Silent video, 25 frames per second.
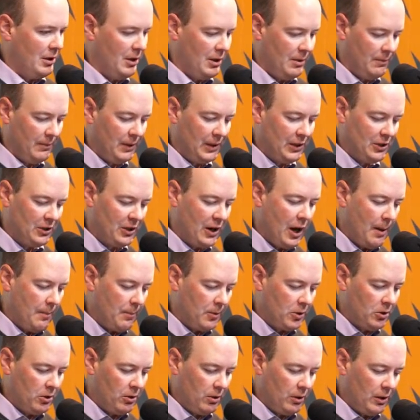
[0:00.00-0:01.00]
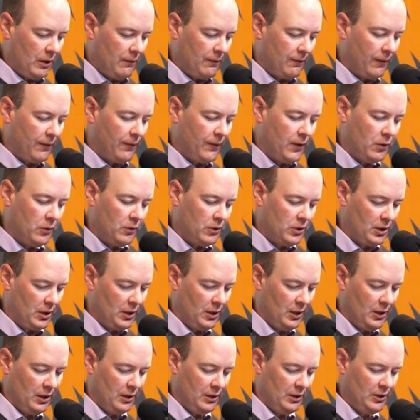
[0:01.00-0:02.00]
Um, it's an opportunity for folks
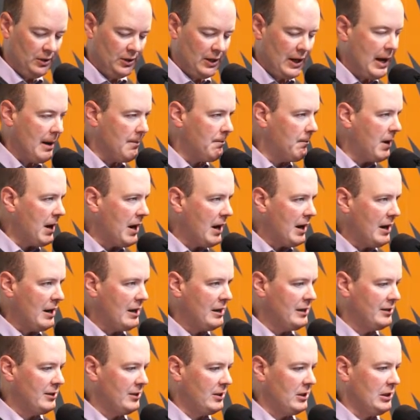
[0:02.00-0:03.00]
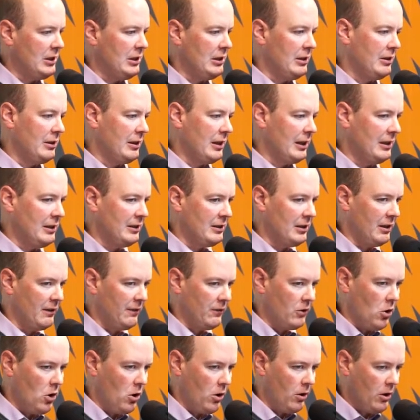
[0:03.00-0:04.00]
to stop by, see things that
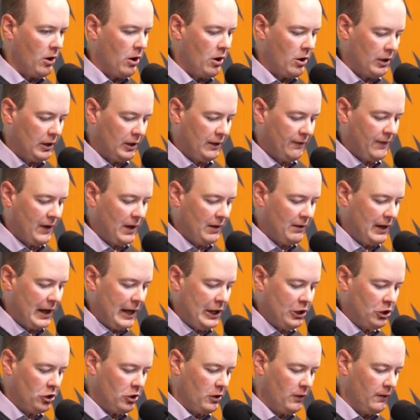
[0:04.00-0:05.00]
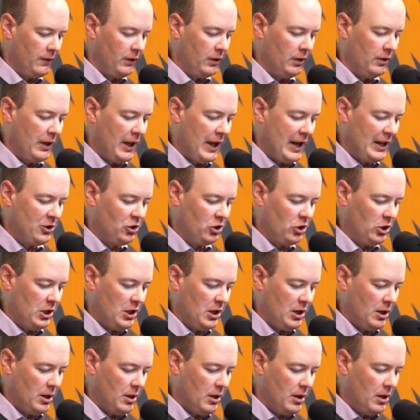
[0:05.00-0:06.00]
have gone on at the foundation over the last
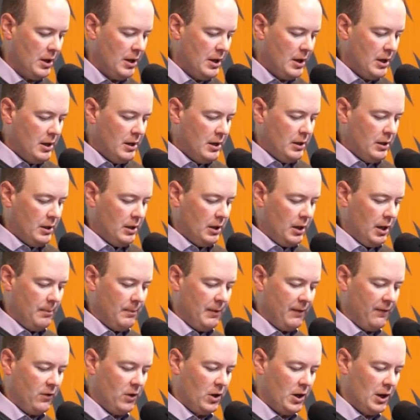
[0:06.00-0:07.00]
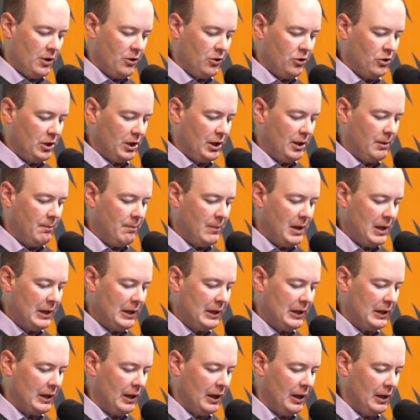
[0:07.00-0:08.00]
year. Um, if you're interested in
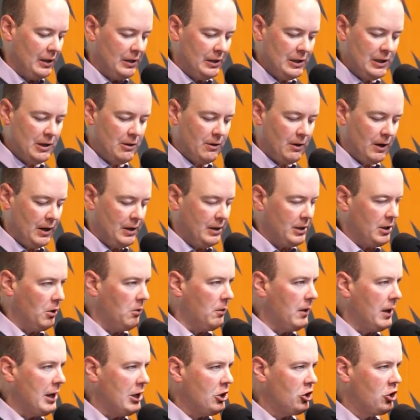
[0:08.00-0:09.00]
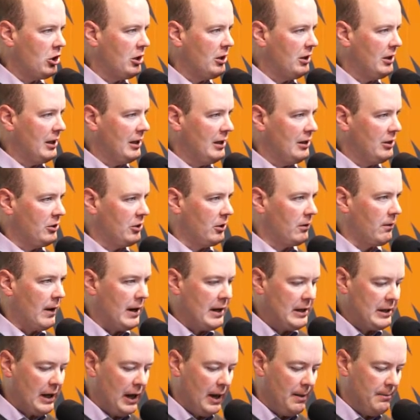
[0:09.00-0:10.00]
making a year-end donation, then is a
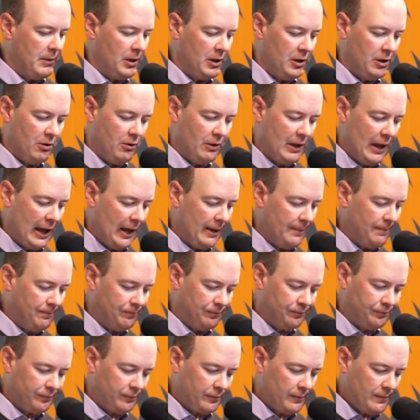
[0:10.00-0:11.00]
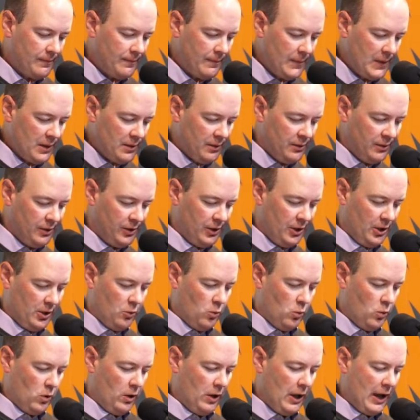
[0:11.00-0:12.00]
great time to do that.
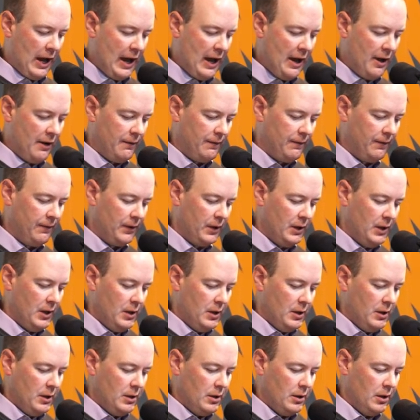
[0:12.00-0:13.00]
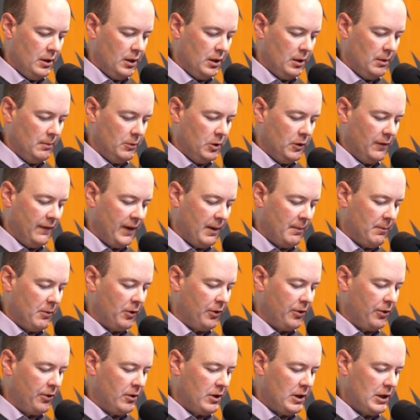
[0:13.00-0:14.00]
So we'll have um,
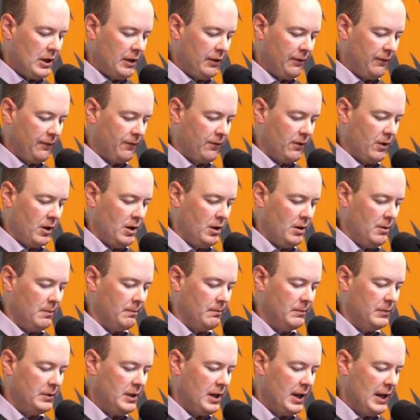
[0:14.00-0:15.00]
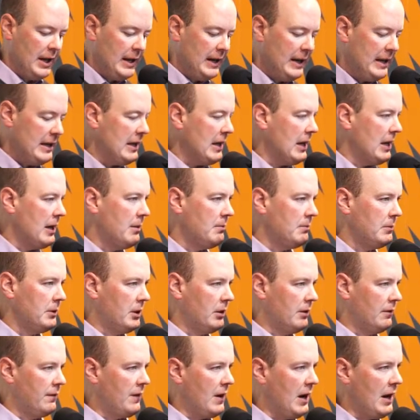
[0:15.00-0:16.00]
November 30th from 10 a.m.
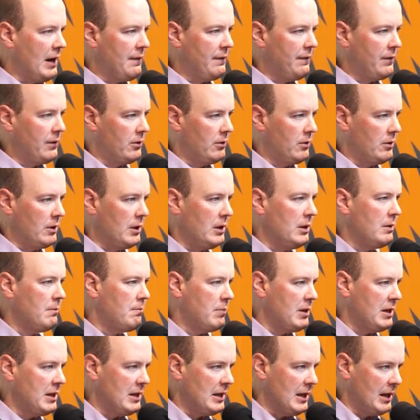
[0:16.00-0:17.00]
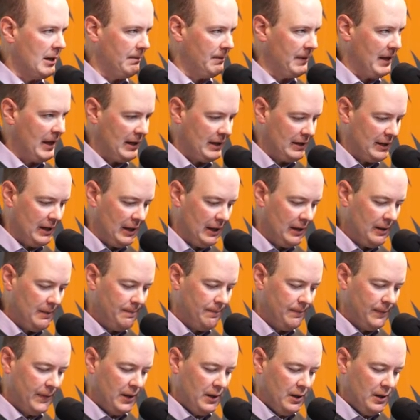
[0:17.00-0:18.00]
to 5.30 p.m. that day.